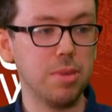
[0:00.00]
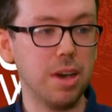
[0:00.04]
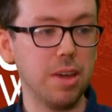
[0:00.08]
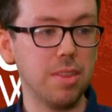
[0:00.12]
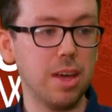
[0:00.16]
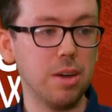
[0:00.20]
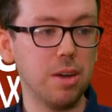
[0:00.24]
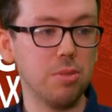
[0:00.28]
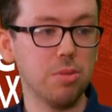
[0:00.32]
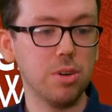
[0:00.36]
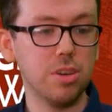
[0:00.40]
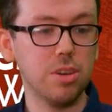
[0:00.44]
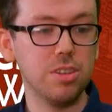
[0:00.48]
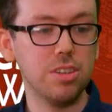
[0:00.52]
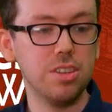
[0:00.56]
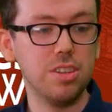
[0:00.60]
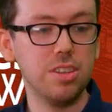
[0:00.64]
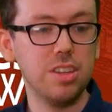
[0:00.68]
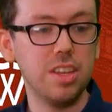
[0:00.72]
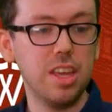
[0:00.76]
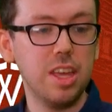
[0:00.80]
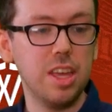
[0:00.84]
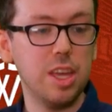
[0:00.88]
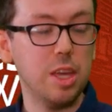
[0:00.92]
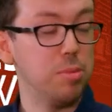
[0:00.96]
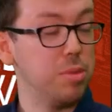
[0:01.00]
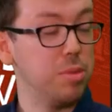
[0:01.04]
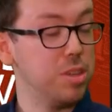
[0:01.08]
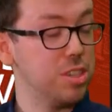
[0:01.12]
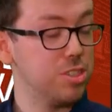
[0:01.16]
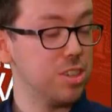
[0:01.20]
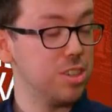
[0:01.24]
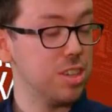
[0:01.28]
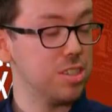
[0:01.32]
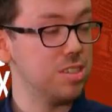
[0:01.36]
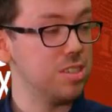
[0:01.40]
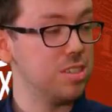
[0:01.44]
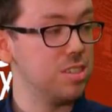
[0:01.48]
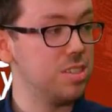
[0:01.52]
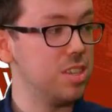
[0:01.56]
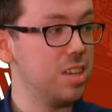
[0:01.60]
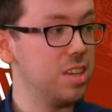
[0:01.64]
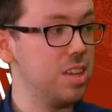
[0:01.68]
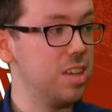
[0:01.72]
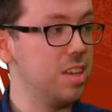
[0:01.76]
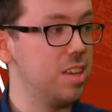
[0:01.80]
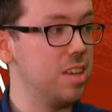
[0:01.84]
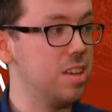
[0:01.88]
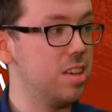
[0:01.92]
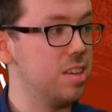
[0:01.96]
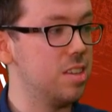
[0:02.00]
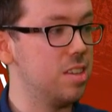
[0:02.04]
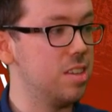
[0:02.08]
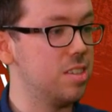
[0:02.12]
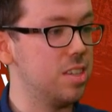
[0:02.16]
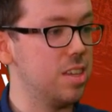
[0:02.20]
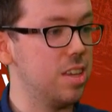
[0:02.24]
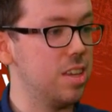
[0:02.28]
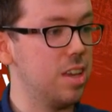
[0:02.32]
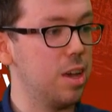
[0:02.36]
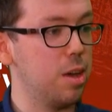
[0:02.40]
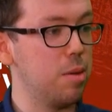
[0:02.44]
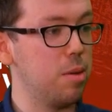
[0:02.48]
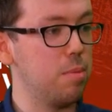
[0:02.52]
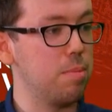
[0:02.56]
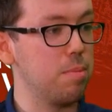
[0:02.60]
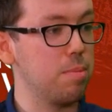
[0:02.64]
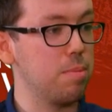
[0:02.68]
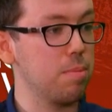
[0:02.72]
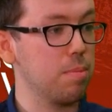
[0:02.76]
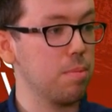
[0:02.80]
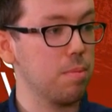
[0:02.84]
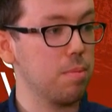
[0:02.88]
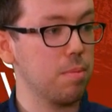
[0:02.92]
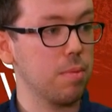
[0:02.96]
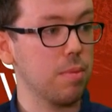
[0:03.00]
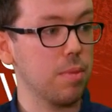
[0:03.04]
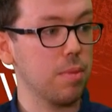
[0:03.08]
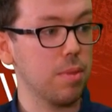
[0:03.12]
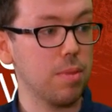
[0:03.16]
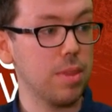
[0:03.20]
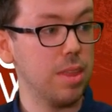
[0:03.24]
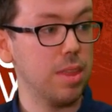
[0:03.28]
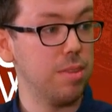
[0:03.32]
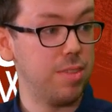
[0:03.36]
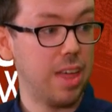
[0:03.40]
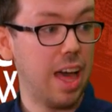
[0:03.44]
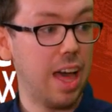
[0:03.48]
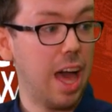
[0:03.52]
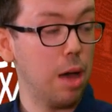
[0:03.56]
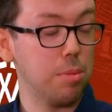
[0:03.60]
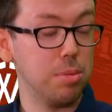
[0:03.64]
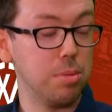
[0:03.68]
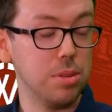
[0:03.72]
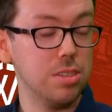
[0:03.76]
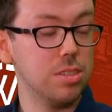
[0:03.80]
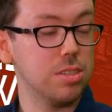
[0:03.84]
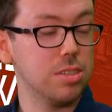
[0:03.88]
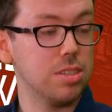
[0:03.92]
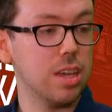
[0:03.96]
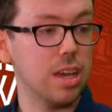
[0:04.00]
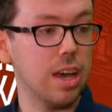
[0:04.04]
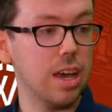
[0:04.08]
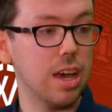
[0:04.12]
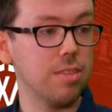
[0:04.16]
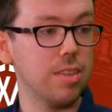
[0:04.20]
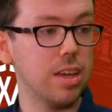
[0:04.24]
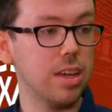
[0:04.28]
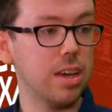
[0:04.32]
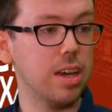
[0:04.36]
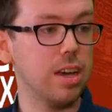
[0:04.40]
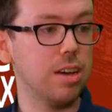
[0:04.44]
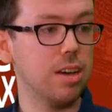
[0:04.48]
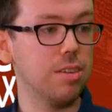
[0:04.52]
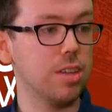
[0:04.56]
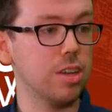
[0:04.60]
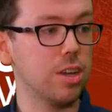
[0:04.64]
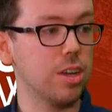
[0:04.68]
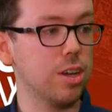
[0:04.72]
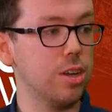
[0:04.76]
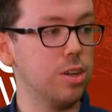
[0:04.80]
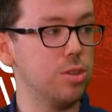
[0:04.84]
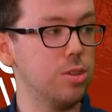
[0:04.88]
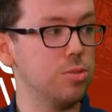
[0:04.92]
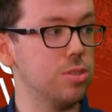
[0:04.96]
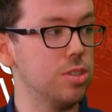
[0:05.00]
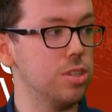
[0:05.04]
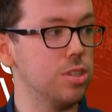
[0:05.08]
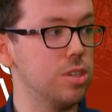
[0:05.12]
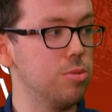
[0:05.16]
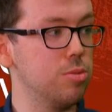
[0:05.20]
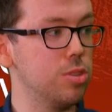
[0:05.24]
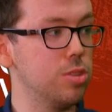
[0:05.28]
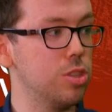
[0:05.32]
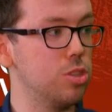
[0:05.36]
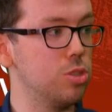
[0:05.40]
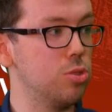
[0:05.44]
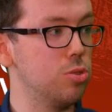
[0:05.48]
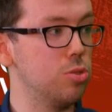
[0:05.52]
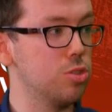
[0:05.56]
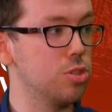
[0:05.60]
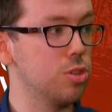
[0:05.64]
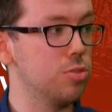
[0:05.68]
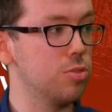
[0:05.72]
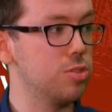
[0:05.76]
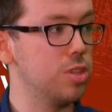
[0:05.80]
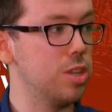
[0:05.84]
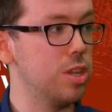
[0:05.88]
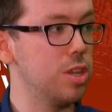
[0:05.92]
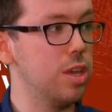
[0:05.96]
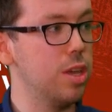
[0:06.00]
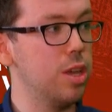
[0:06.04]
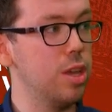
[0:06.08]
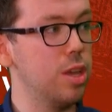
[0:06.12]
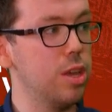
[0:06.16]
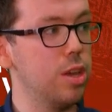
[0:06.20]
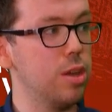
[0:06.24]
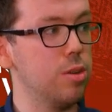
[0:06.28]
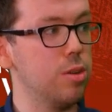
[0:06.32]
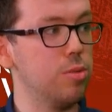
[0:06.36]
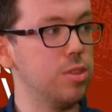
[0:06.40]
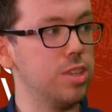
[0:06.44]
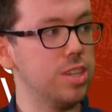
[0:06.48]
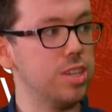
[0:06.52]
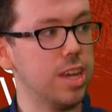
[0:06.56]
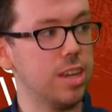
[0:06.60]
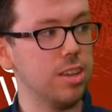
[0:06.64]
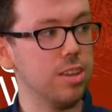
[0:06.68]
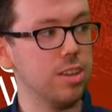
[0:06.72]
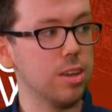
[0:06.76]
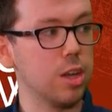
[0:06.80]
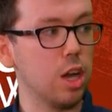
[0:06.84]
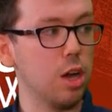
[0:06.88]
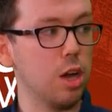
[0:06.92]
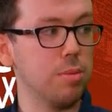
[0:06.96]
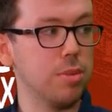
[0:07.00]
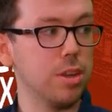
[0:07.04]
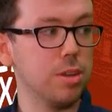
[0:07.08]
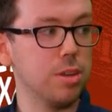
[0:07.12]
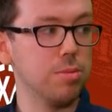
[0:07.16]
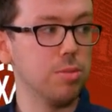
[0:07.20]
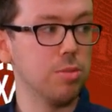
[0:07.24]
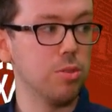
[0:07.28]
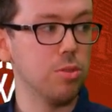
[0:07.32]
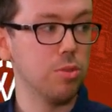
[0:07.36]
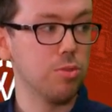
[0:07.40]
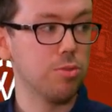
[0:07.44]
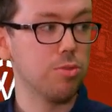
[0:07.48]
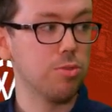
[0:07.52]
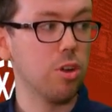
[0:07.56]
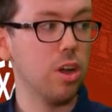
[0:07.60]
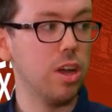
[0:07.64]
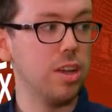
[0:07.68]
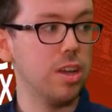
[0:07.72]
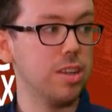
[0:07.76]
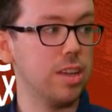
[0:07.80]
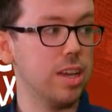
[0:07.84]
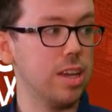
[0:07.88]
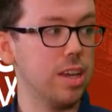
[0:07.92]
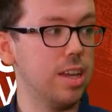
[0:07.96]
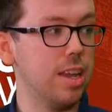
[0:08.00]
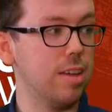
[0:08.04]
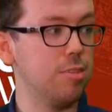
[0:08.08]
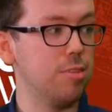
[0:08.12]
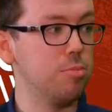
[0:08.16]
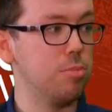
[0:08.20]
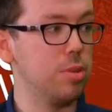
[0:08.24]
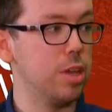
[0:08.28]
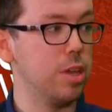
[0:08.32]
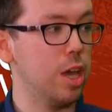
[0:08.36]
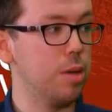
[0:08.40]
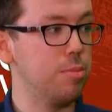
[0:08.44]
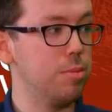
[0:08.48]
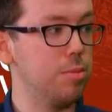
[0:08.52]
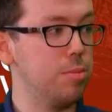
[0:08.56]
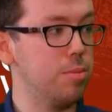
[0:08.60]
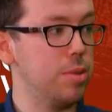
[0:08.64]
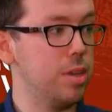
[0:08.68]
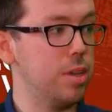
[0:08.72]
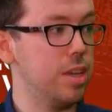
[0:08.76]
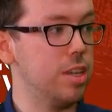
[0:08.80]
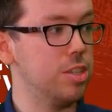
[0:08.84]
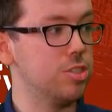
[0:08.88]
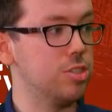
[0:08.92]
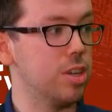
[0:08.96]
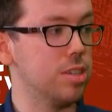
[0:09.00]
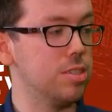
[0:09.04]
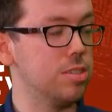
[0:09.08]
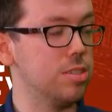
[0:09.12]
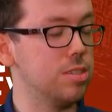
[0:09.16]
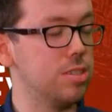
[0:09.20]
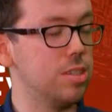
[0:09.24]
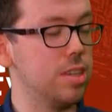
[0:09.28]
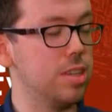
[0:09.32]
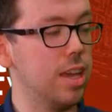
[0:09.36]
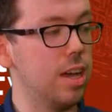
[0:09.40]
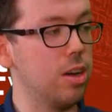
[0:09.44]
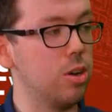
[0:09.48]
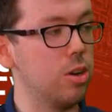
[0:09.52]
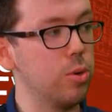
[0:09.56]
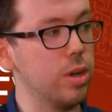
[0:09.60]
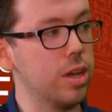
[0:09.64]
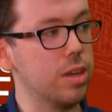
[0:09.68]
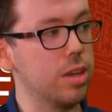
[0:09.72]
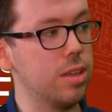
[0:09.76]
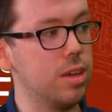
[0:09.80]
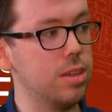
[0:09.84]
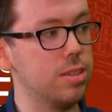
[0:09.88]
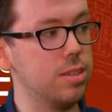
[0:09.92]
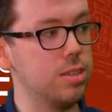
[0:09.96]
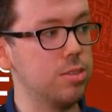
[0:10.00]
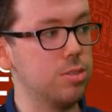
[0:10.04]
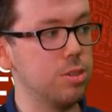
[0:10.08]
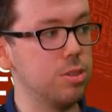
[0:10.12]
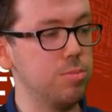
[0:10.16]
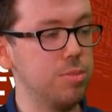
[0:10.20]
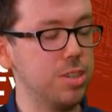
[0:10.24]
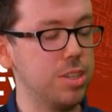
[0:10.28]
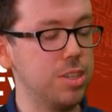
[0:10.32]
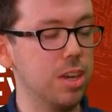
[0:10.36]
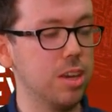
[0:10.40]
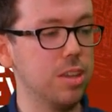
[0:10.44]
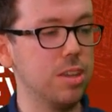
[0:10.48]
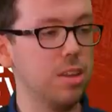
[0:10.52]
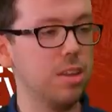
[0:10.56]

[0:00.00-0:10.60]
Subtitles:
that one, and it'd be interesting to see if that happens, how that goes with the talks. Obviously, with the deadline coming up on Friday at 11 p.m, it'd be interesting to see how quick that deal can be done.